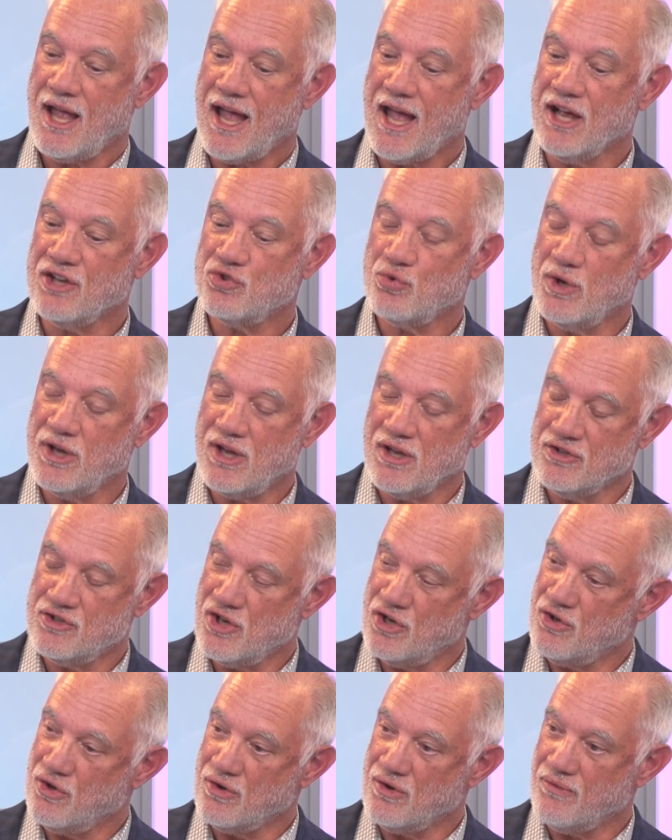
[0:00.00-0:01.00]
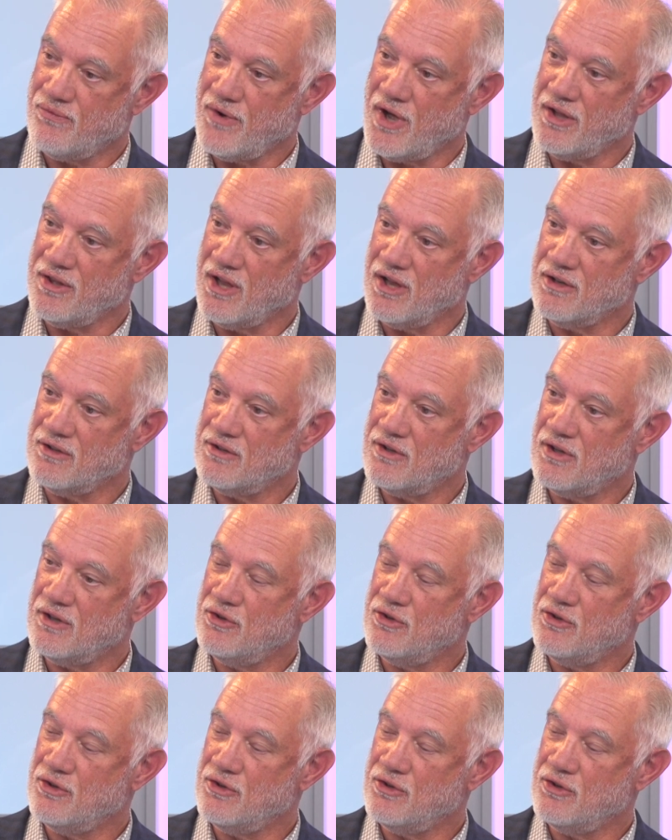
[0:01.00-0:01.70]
As we continue to fund that,